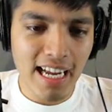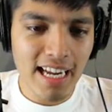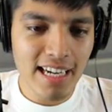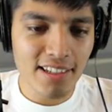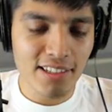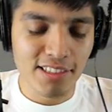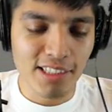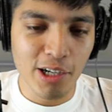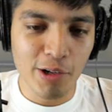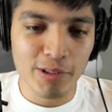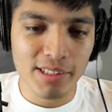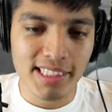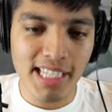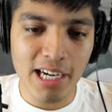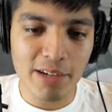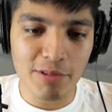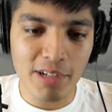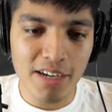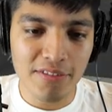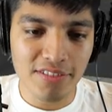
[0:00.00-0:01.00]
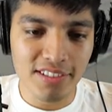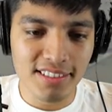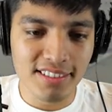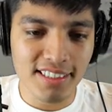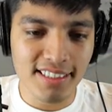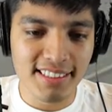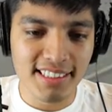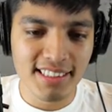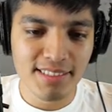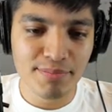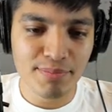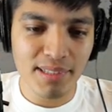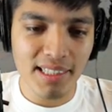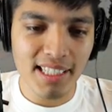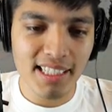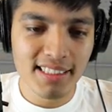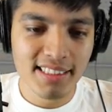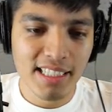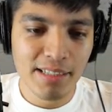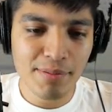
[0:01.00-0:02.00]
I don't know what that reference is, but
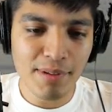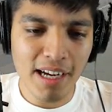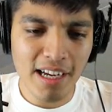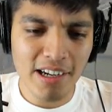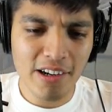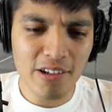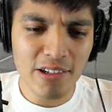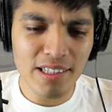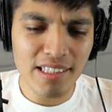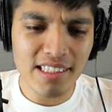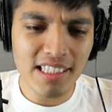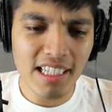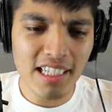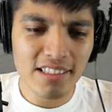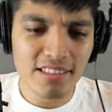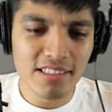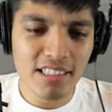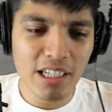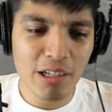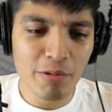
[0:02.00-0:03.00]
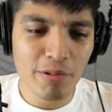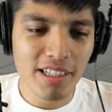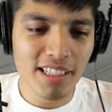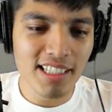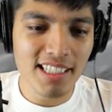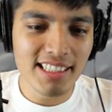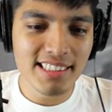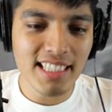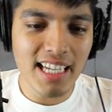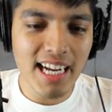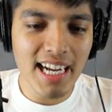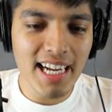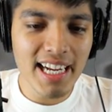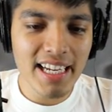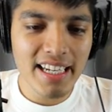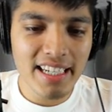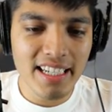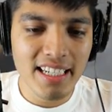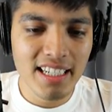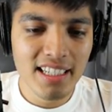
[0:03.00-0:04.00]
let's keep on going. Oh no, we're gonna
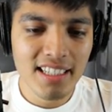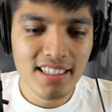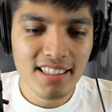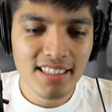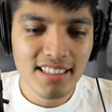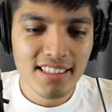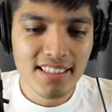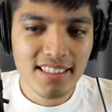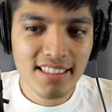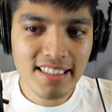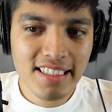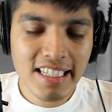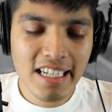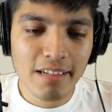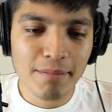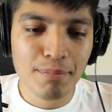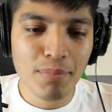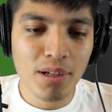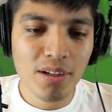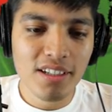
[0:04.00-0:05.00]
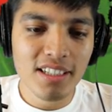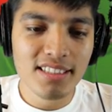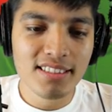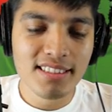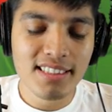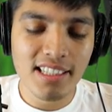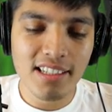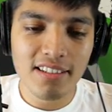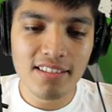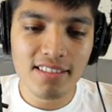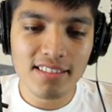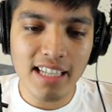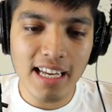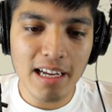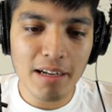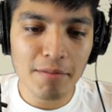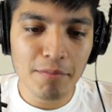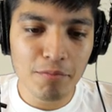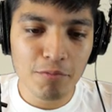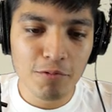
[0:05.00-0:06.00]
die! Bunga still
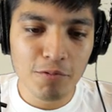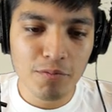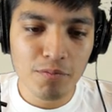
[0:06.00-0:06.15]
not